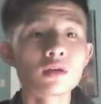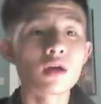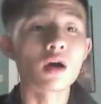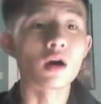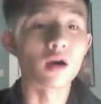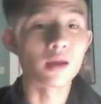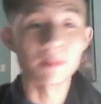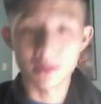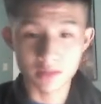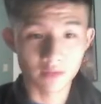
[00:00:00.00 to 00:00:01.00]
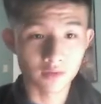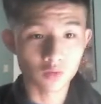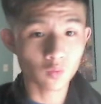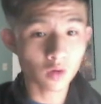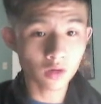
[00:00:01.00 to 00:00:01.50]
8 minus 7 is
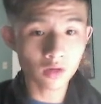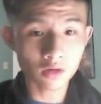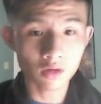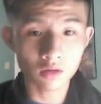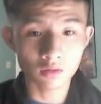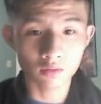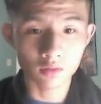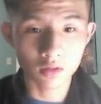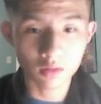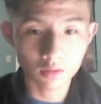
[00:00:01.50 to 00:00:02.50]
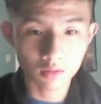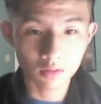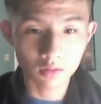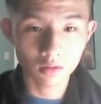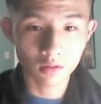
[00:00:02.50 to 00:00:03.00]
1, right?
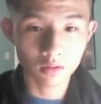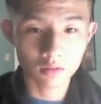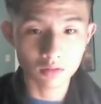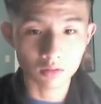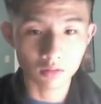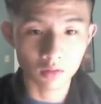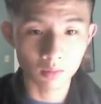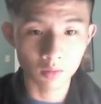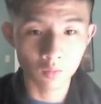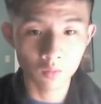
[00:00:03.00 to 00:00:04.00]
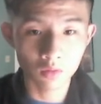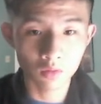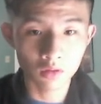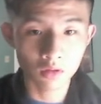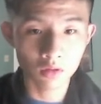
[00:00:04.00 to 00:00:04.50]
So that'd be
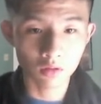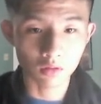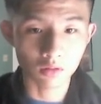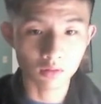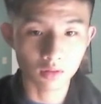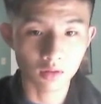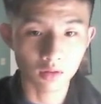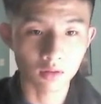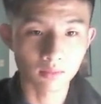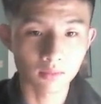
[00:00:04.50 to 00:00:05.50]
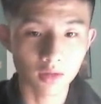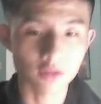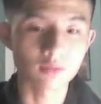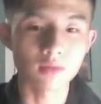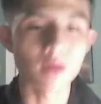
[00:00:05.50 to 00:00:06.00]
1, or
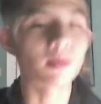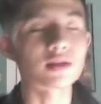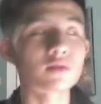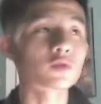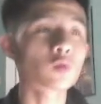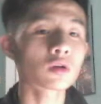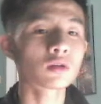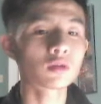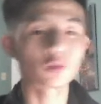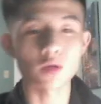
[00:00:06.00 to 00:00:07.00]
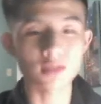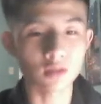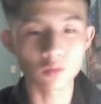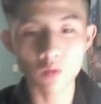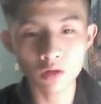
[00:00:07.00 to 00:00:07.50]
actually, a minus 7 is 1. Do I see
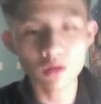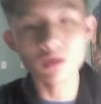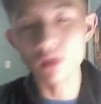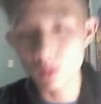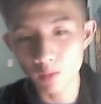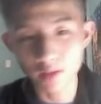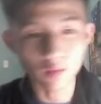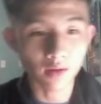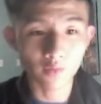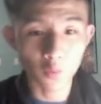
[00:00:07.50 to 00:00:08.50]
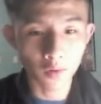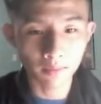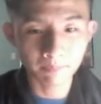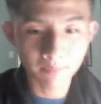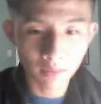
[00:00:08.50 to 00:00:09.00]
1? No, I don't have a 1.
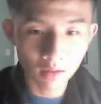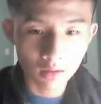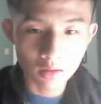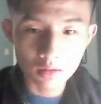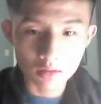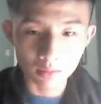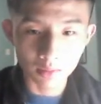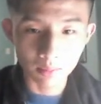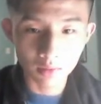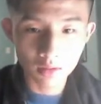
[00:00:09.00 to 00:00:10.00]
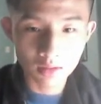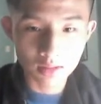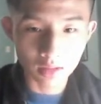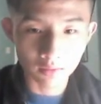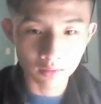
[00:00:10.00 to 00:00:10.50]
So I'm going to put in
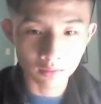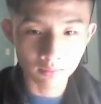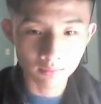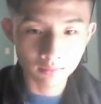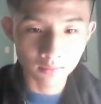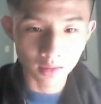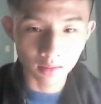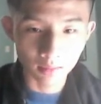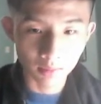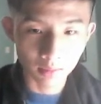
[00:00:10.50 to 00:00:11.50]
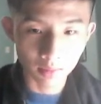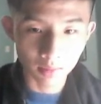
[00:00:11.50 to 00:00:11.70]
7, and then I'm going to put in